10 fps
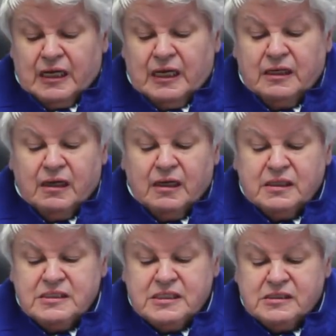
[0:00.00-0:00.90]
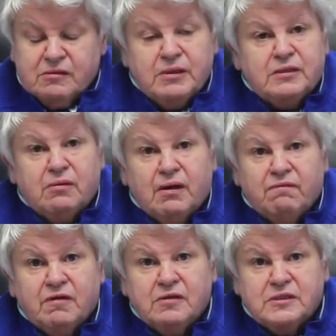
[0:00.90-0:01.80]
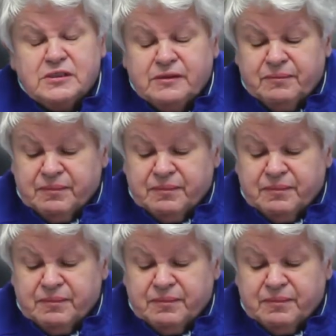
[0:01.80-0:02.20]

and unnecessary travels.